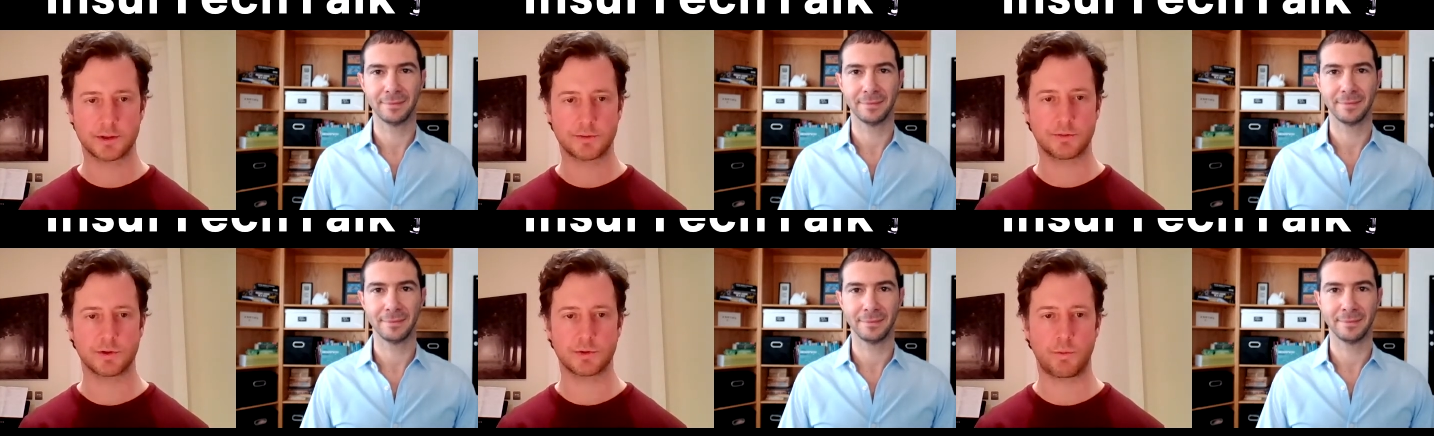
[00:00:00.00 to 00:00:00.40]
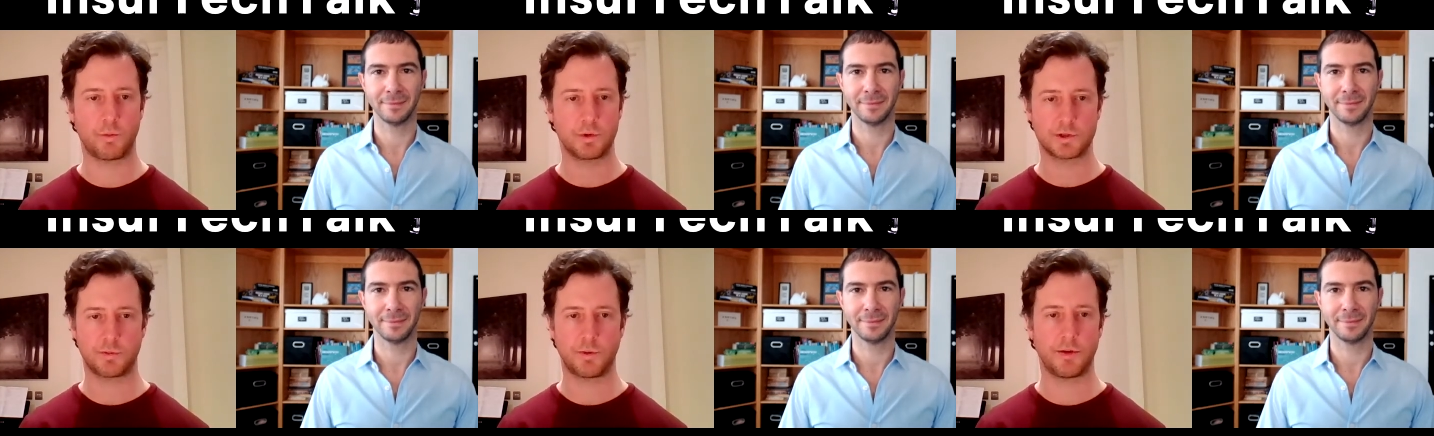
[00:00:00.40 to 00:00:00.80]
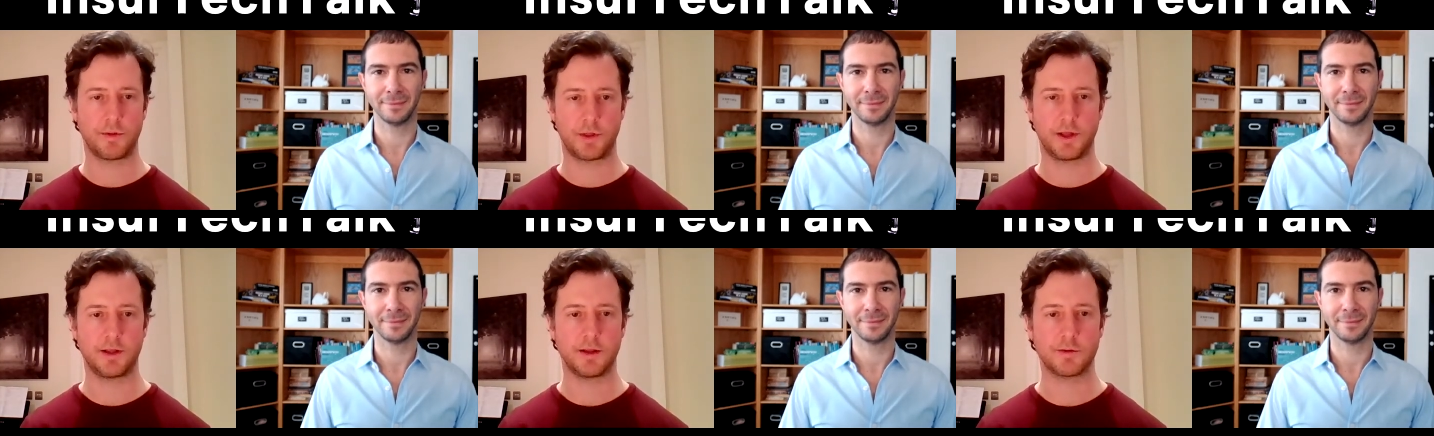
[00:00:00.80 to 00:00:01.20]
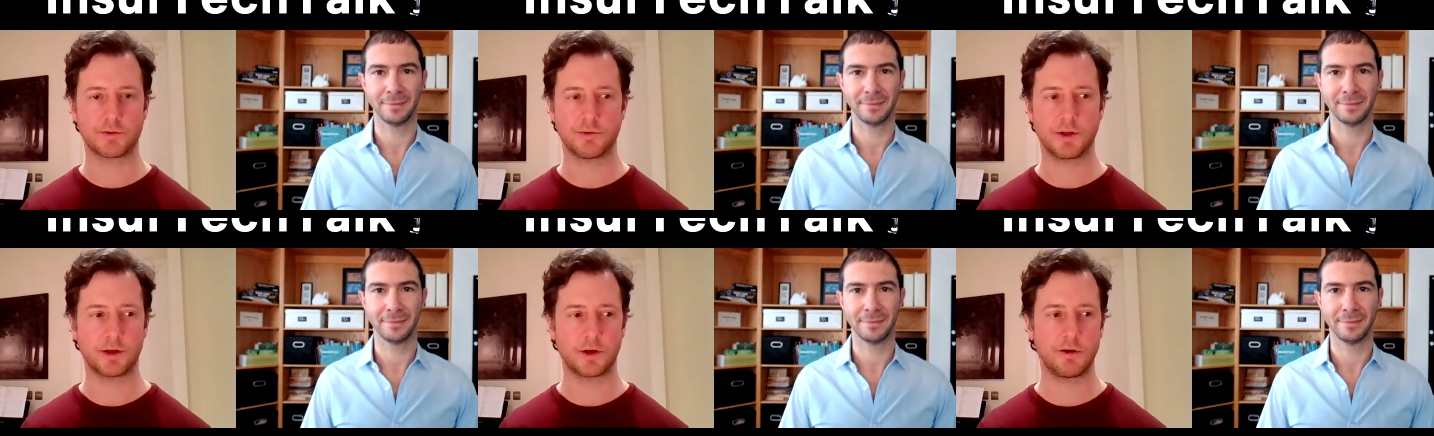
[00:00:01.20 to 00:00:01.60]
Speaker 1: was, was one thing that was really
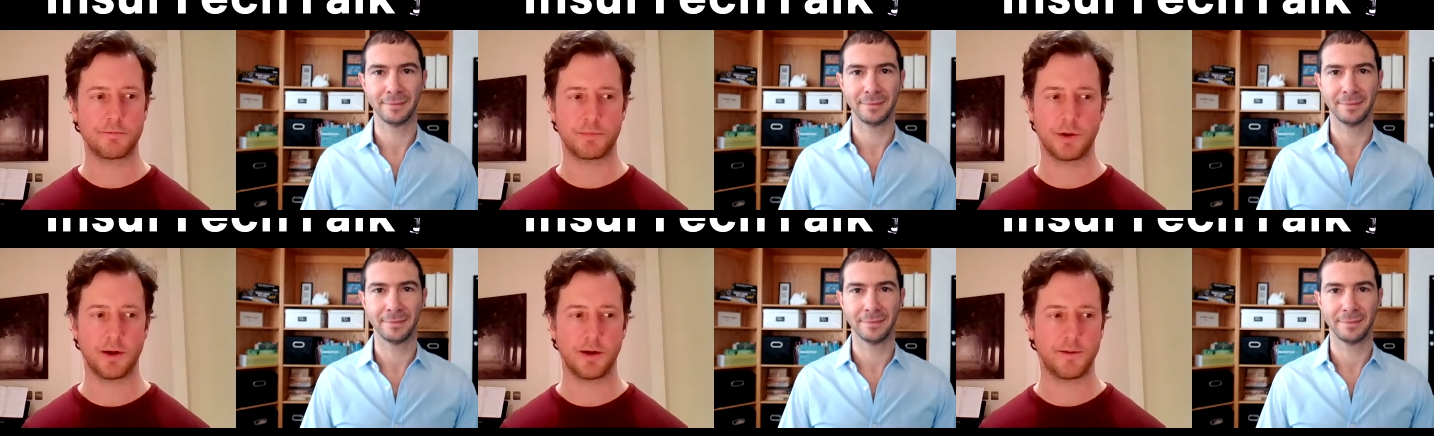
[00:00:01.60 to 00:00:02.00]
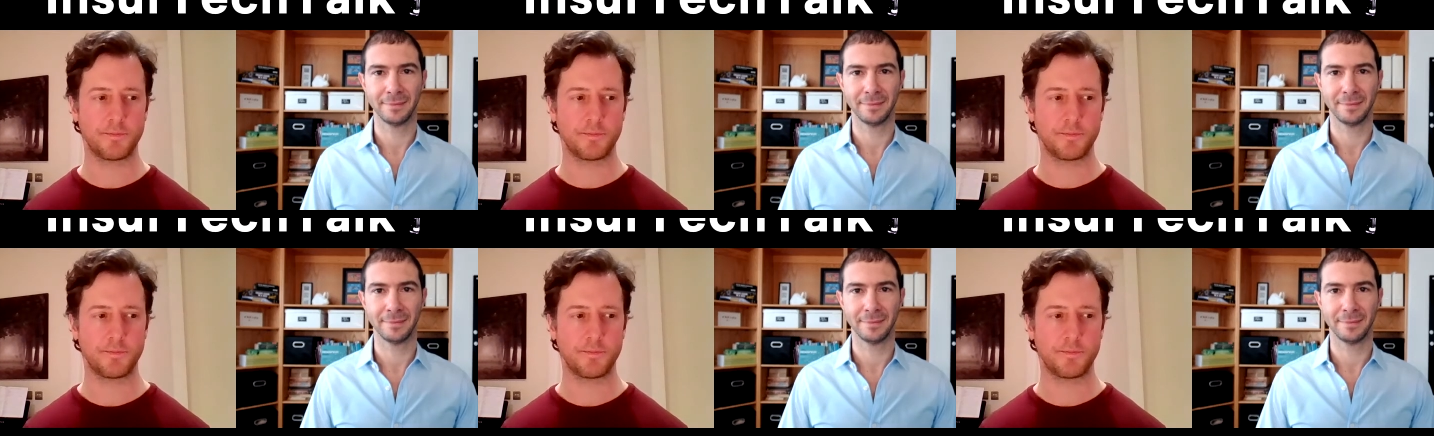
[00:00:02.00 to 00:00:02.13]
good, but